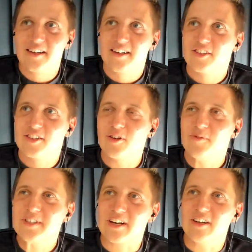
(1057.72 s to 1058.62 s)
So if
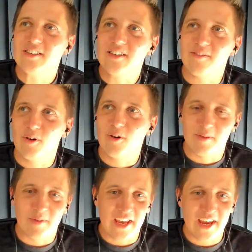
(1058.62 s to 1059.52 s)
it's constantly
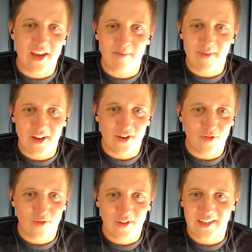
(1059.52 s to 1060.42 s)
evolving game and
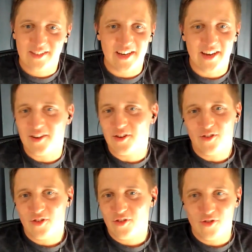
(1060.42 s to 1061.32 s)
you say
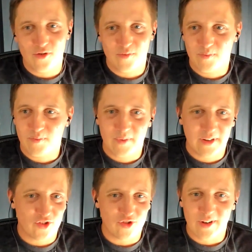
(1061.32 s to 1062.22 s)
you
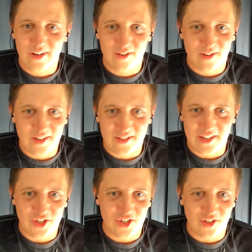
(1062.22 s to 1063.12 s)
join an
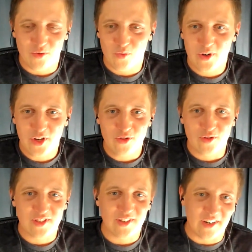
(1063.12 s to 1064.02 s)
organization, where do you
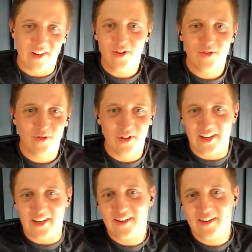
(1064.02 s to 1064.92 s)
start? How do you
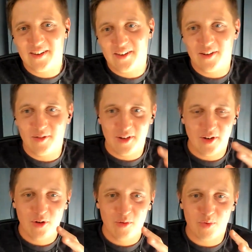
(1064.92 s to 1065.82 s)

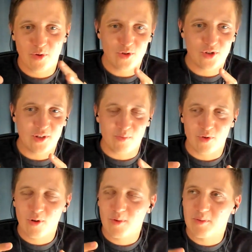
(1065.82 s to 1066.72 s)
approach the
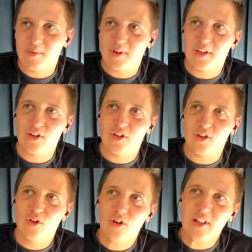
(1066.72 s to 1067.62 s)
problem
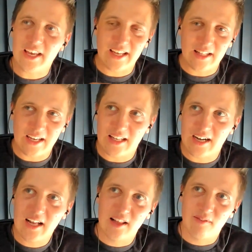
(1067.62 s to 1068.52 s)
in not at a
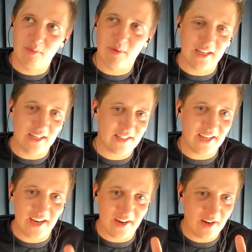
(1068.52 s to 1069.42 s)
high level, but
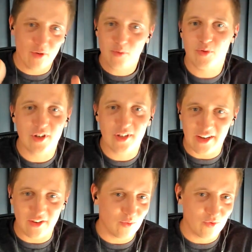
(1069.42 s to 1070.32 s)
say, how do you
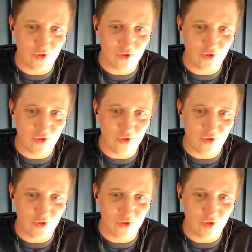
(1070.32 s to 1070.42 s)
prioritize?